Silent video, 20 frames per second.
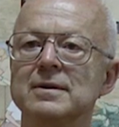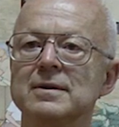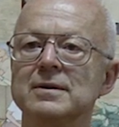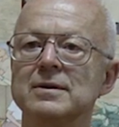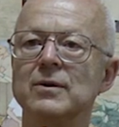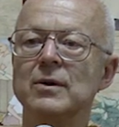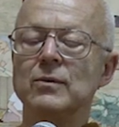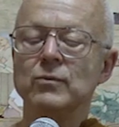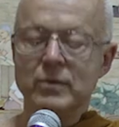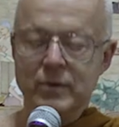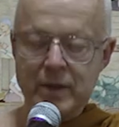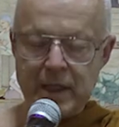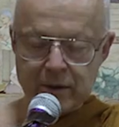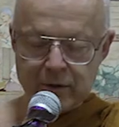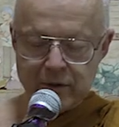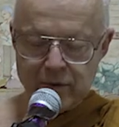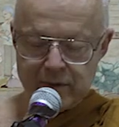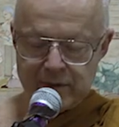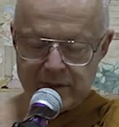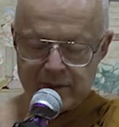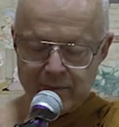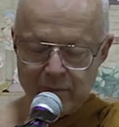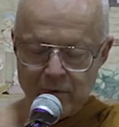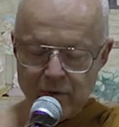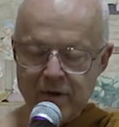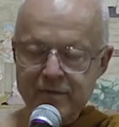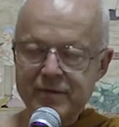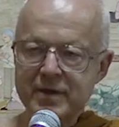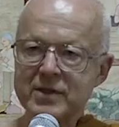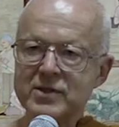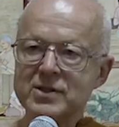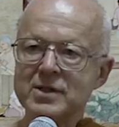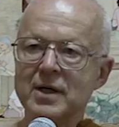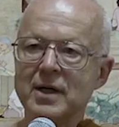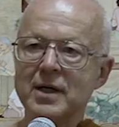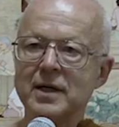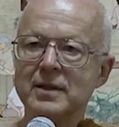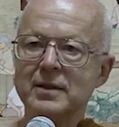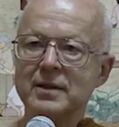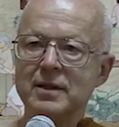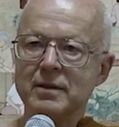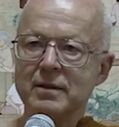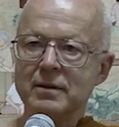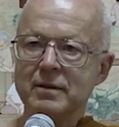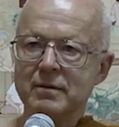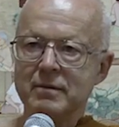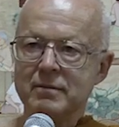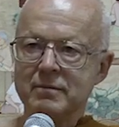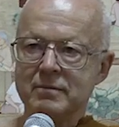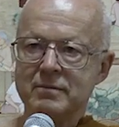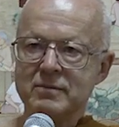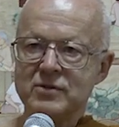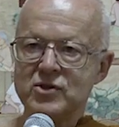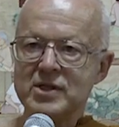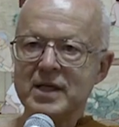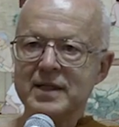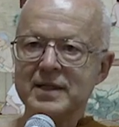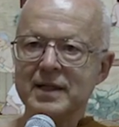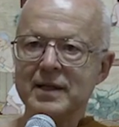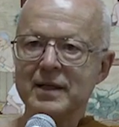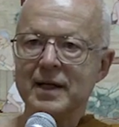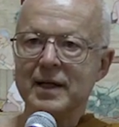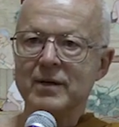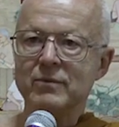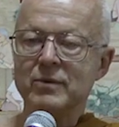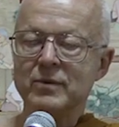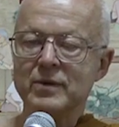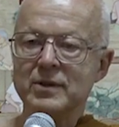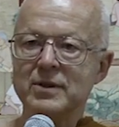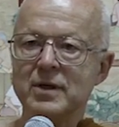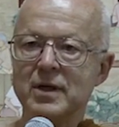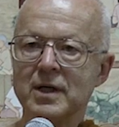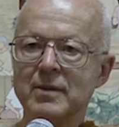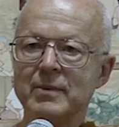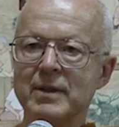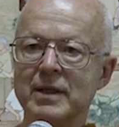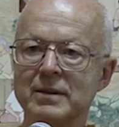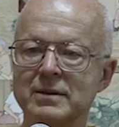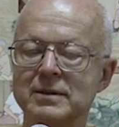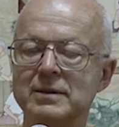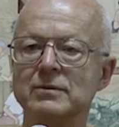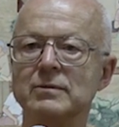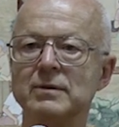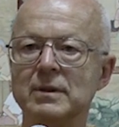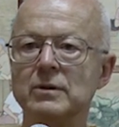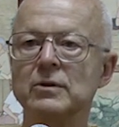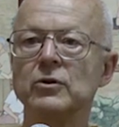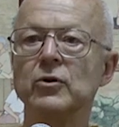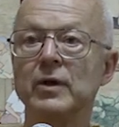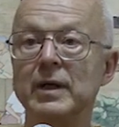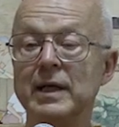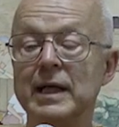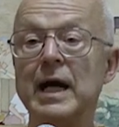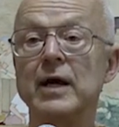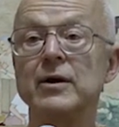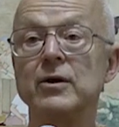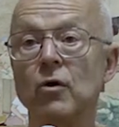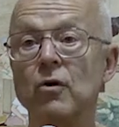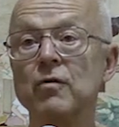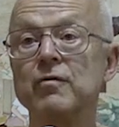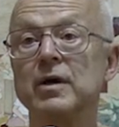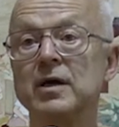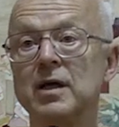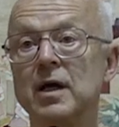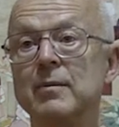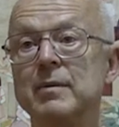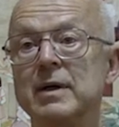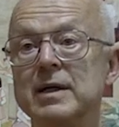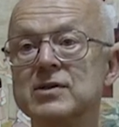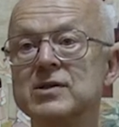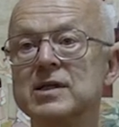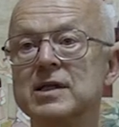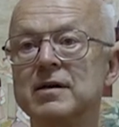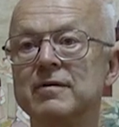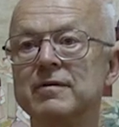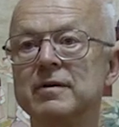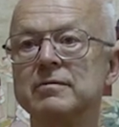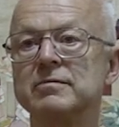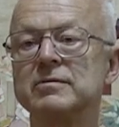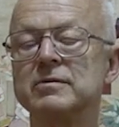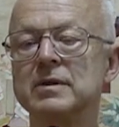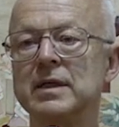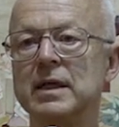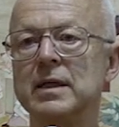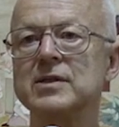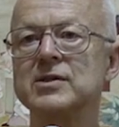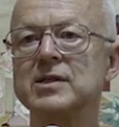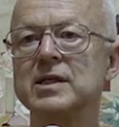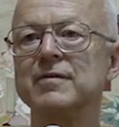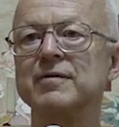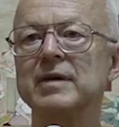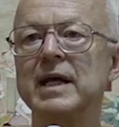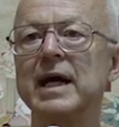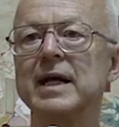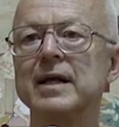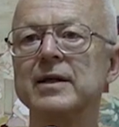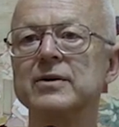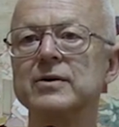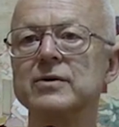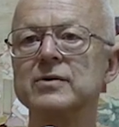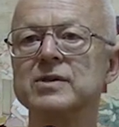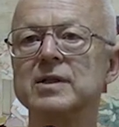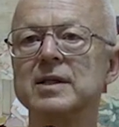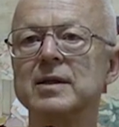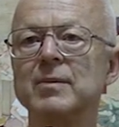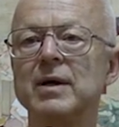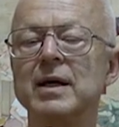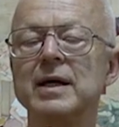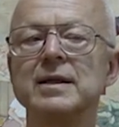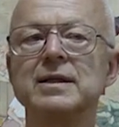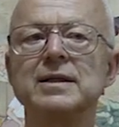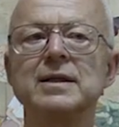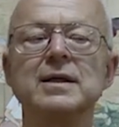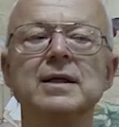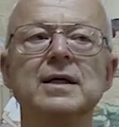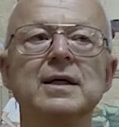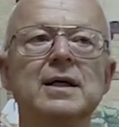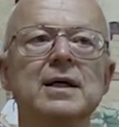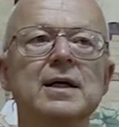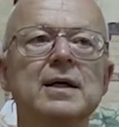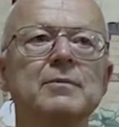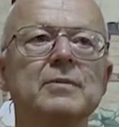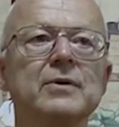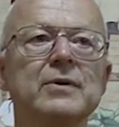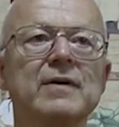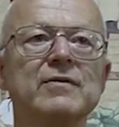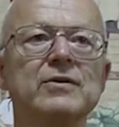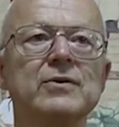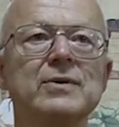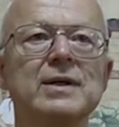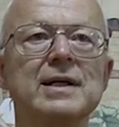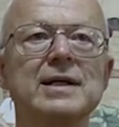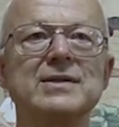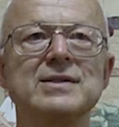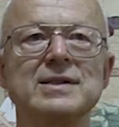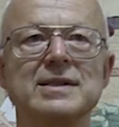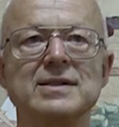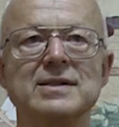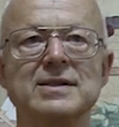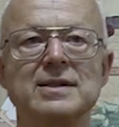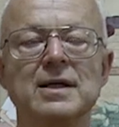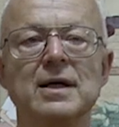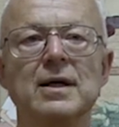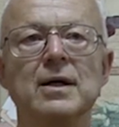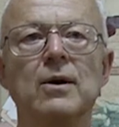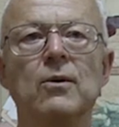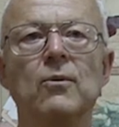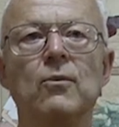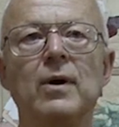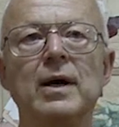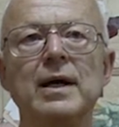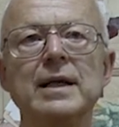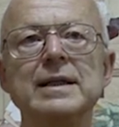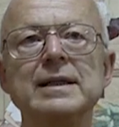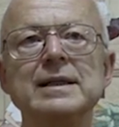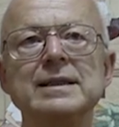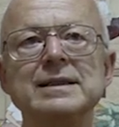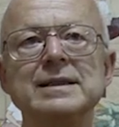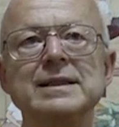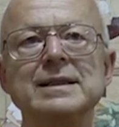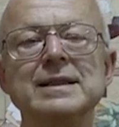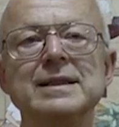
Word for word: So I'll go into more of this on Sunday night when we talk about learning how to overcome unskillful, unskillful attitudes in the mind. But we have to realize it's one,